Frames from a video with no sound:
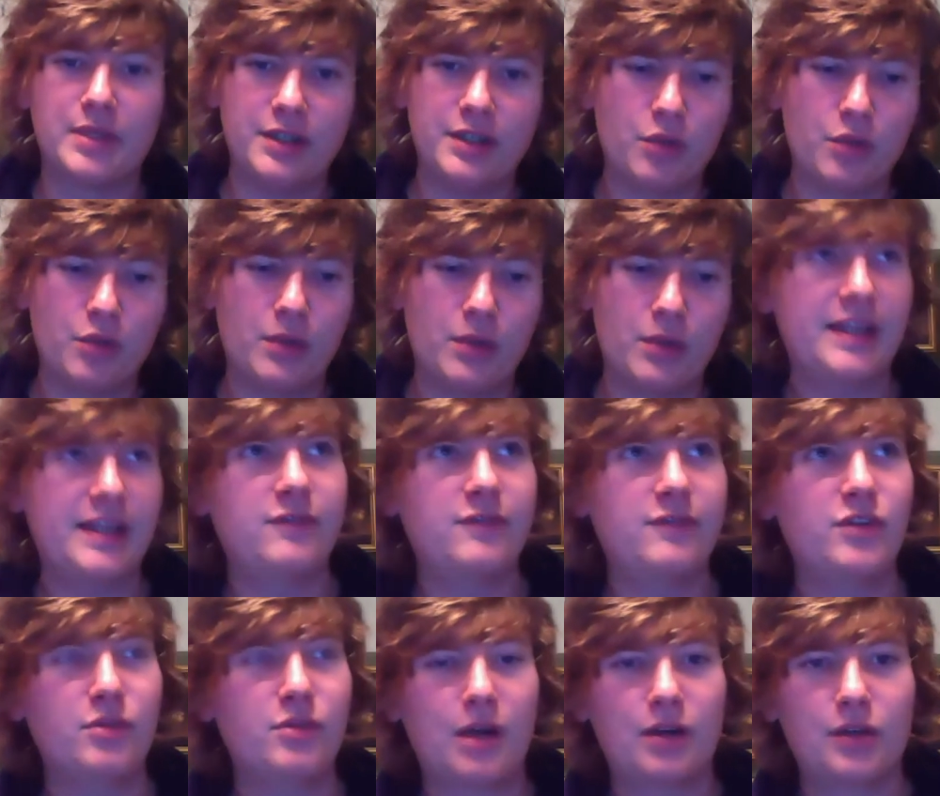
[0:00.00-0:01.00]
know when they give you
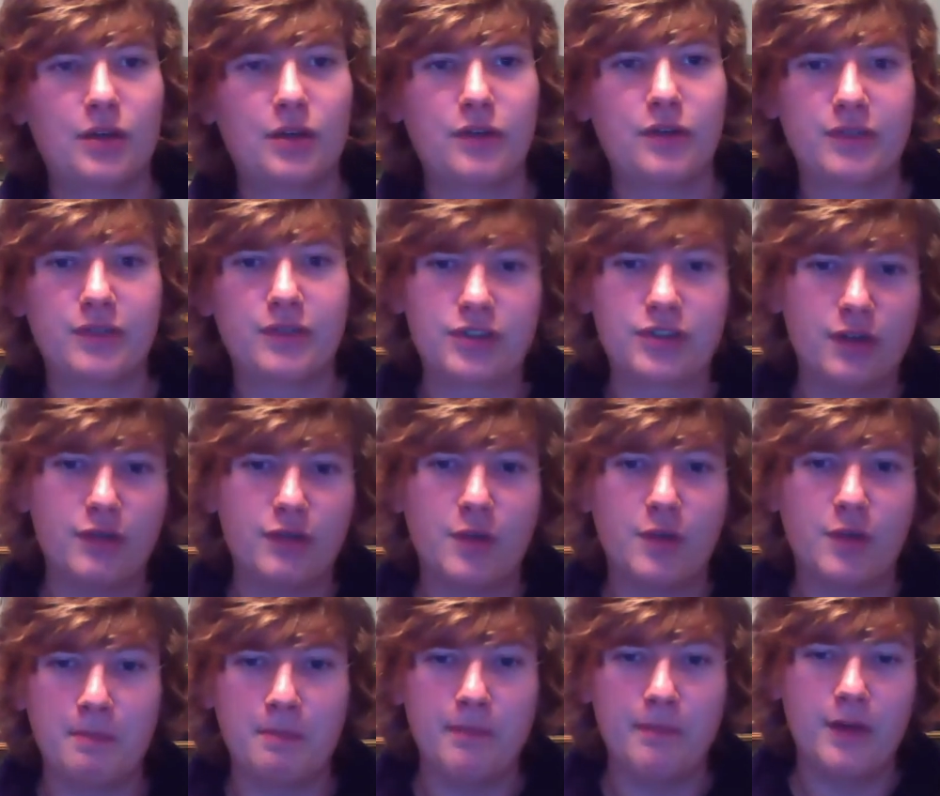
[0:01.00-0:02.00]
a model of a, of a,
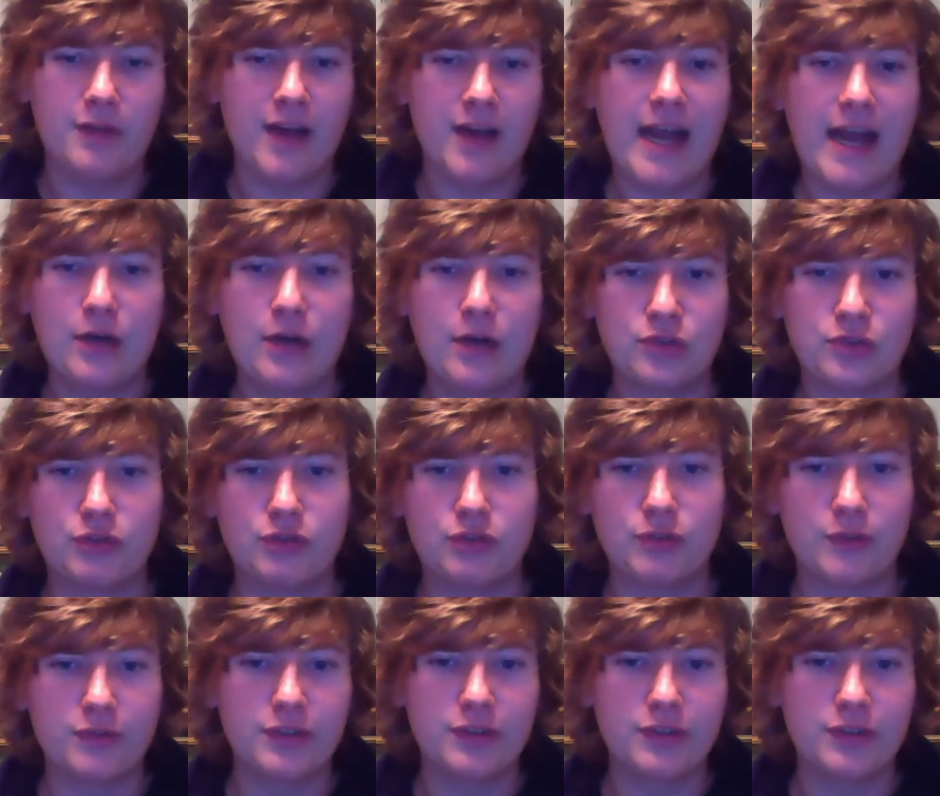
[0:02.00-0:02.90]
of a house or of a